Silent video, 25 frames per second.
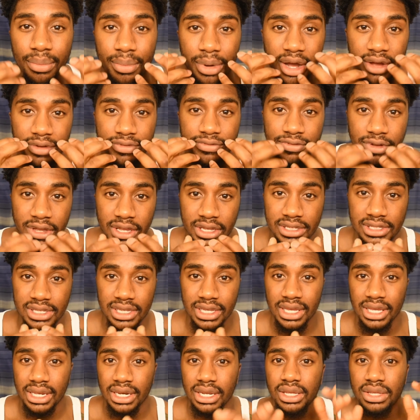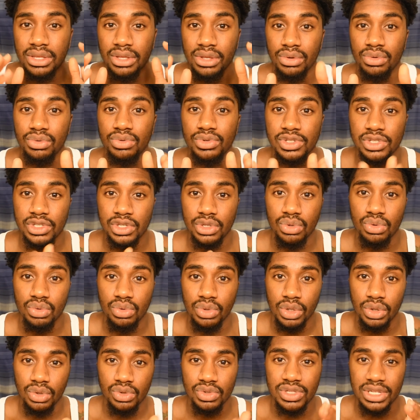my face and get it used to
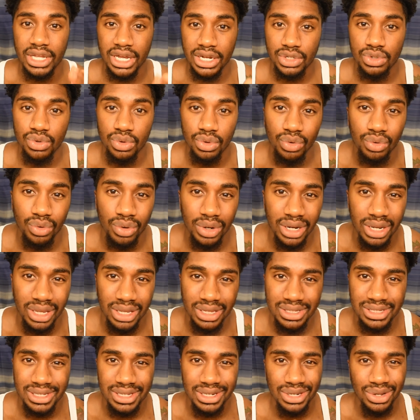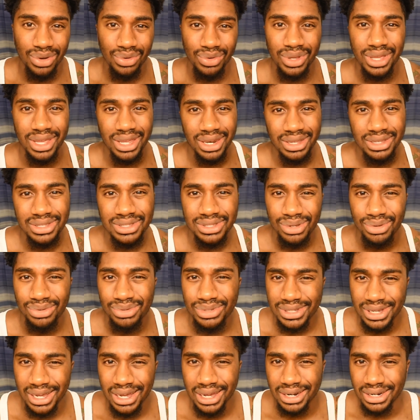those natural ingredients and don't get it so
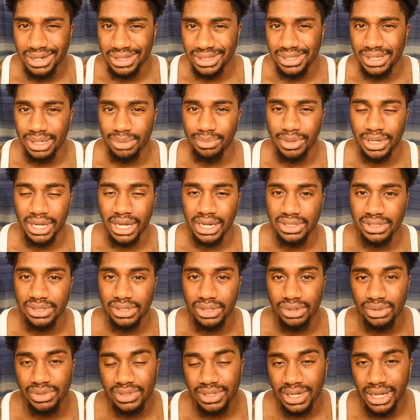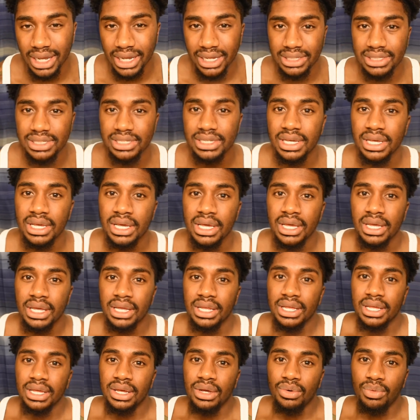tied into the Minoxidil. So that's
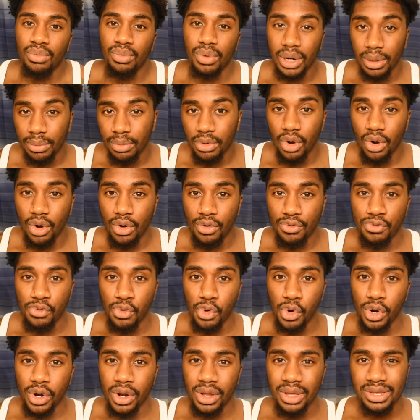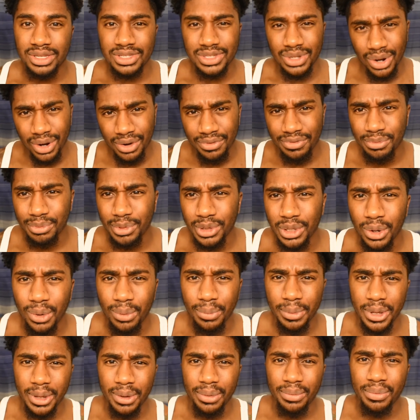what I'm going for. Sorry if I'm a little
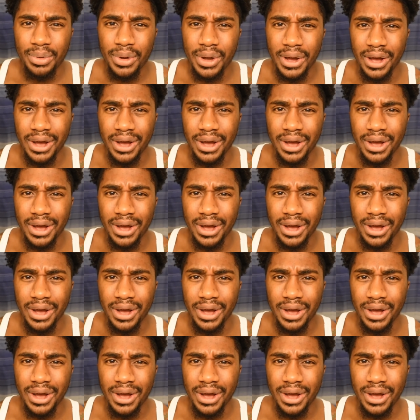bit